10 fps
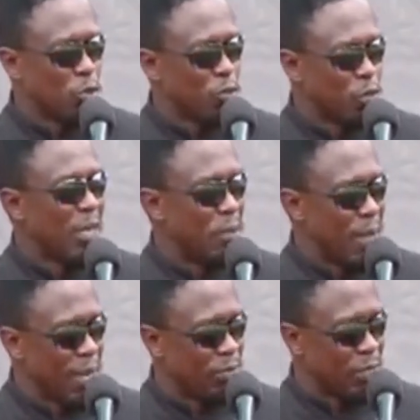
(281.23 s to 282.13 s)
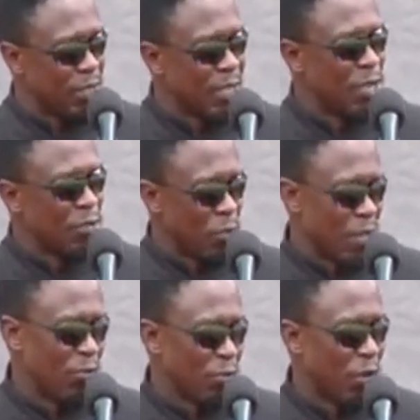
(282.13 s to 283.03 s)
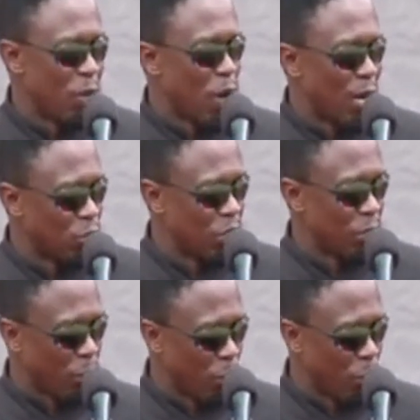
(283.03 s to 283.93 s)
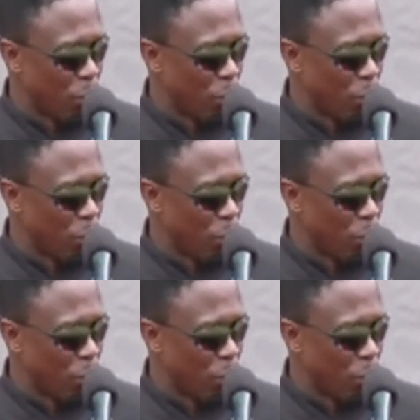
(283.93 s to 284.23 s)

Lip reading: fully benefit from the affordable housing program.